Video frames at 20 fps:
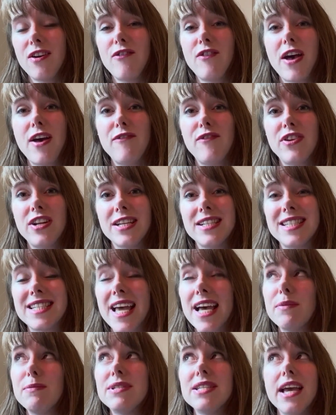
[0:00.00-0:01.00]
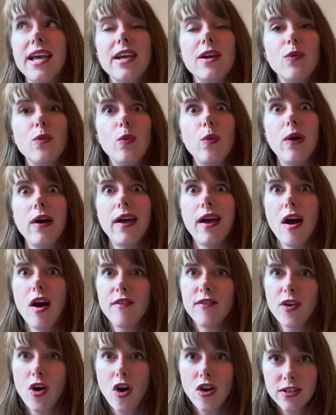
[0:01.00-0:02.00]
of evidence can be taken way out
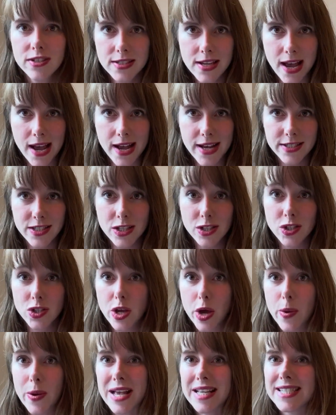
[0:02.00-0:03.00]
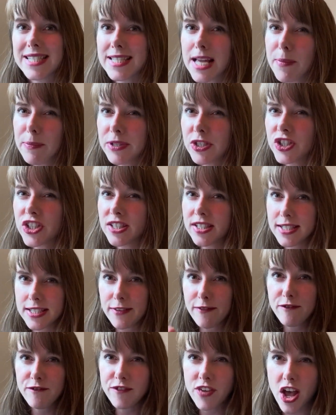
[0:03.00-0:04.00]
of context, so establishing the
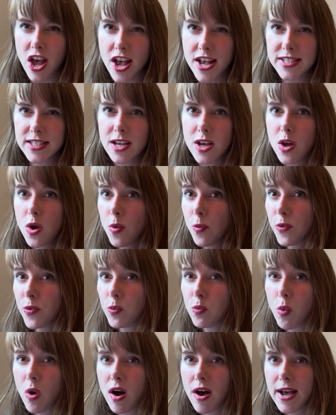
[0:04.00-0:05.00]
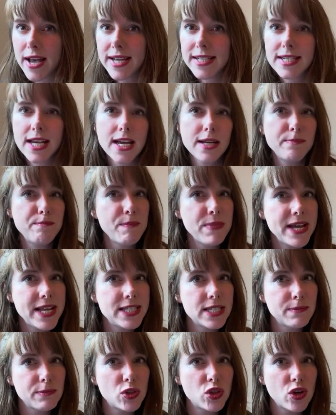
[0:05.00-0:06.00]
scene first with wide and
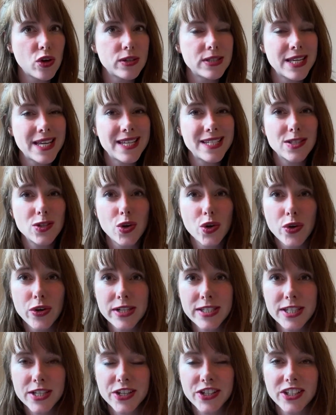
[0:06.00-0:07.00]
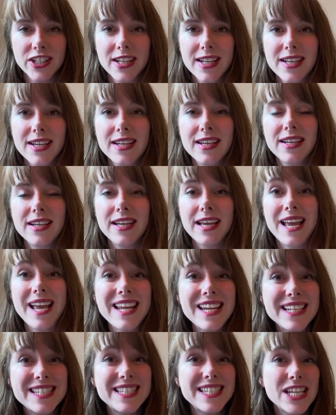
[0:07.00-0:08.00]
medium shots is critical.
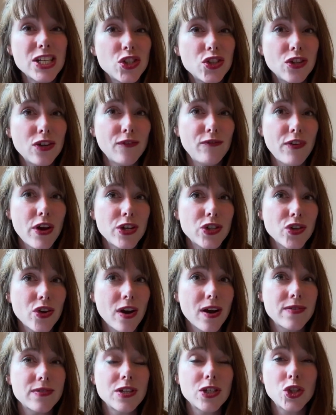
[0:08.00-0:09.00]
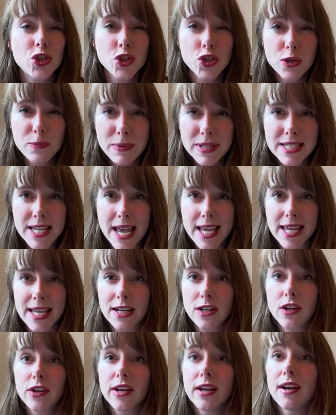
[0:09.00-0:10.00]
In addition, photographs should be
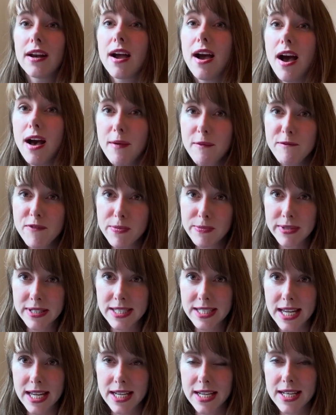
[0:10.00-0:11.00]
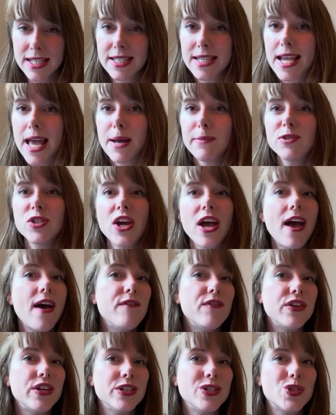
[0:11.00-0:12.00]
taken looking up from the scene to capture
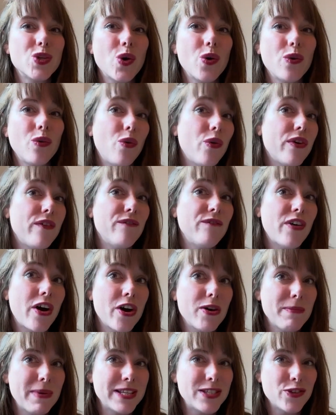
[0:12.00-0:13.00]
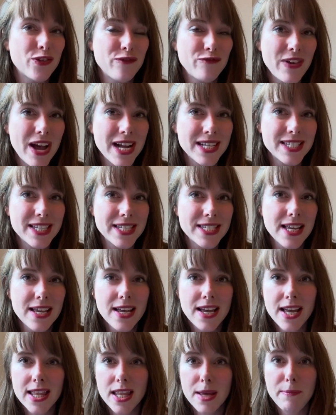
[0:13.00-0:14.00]
evidence or environmental factors
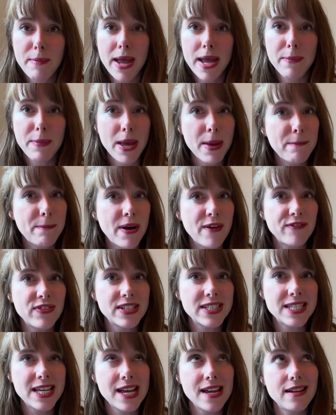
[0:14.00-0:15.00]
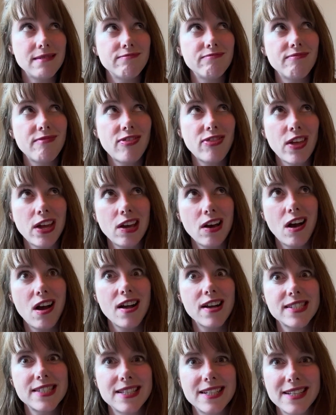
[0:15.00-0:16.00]
that may be above the scene. Think
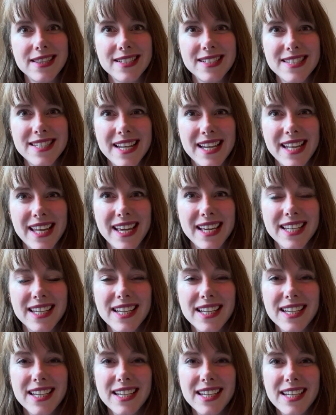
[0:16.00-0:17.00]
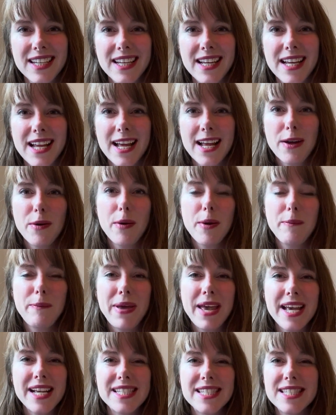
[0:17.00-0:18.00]
arson in the ceiling.
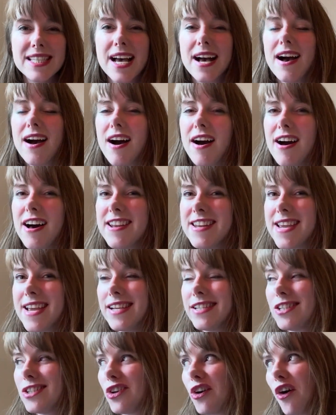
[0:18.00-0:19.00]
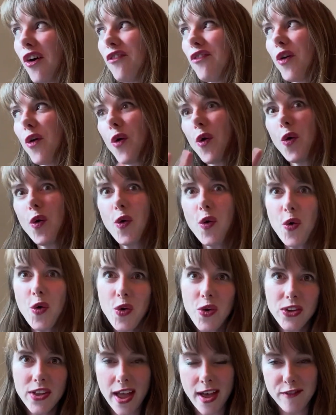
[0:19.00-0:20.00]
Pics are needed of
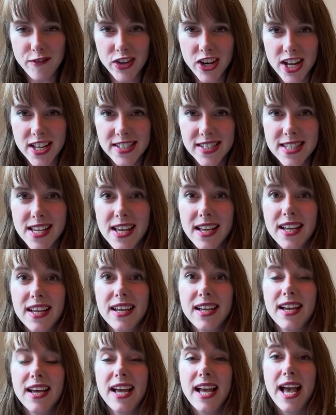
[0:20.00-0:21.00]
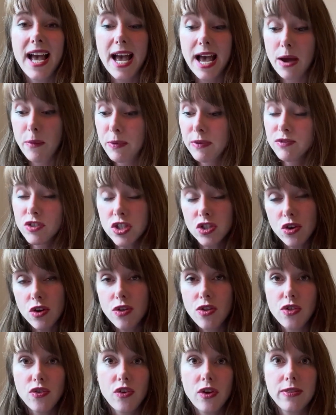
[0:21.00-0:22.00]
all evidence. And we've just
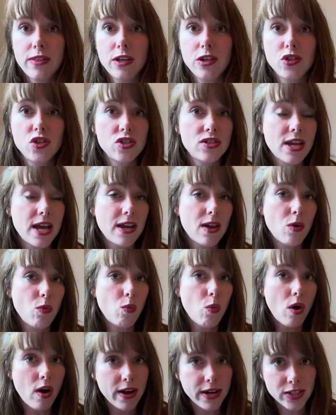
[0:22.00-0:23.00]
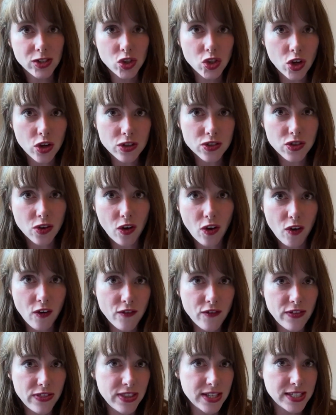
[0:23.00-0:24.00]
gone through that you should take a wide shot
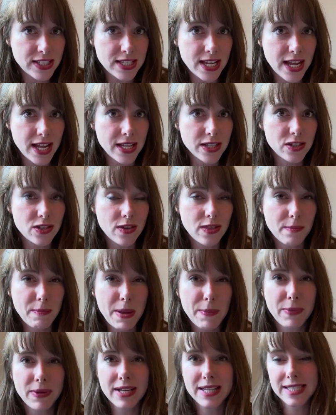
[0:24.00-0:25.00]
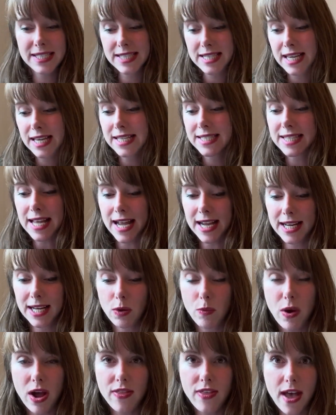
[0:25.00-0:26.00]
of the scene so that people can see
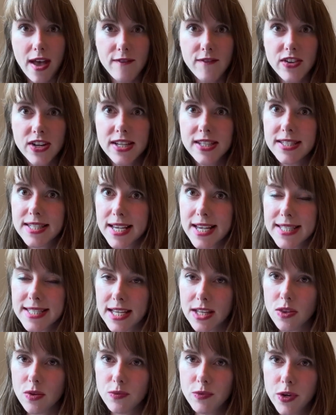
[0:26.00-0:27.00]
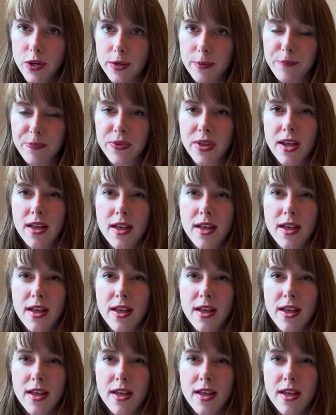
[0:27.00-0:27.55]
exactly where the evidence is in the room.